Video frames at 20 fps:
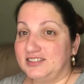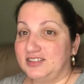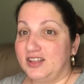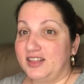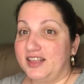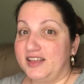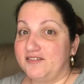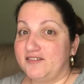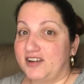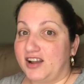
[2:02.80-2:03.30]
all
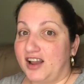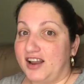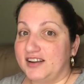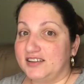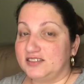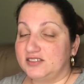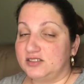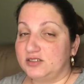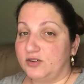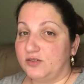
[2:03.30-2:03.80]
I've
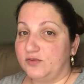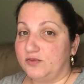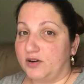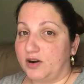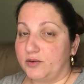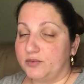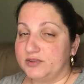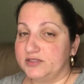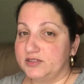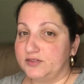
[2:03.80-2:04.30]
gotten so
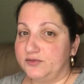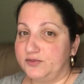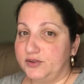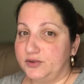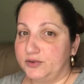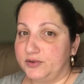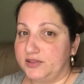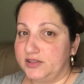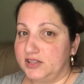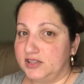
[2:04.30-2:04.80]
far was a
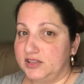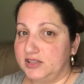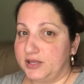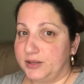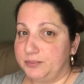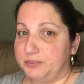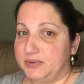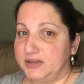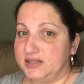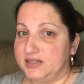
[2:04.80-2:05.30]
few of the
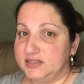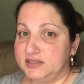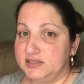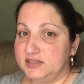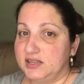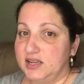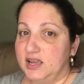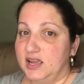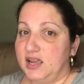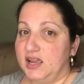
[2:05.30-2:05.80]
lippies
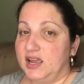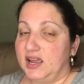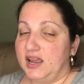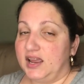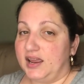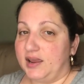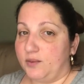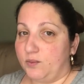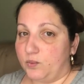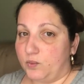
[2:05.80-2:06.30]

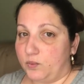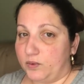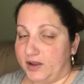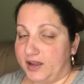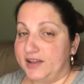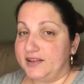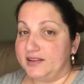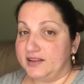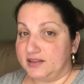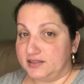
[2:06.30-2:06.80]
and,
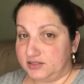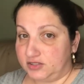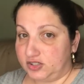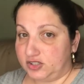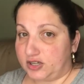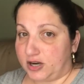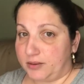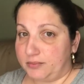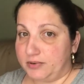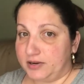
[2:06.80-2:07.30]
and the
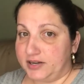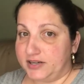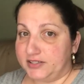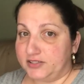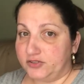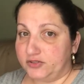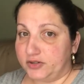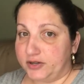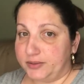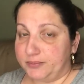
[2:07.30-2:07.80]
Strawberry
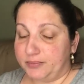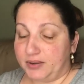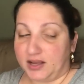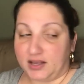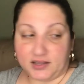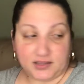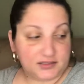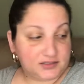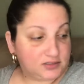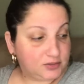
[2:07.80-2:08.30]
Dream palette.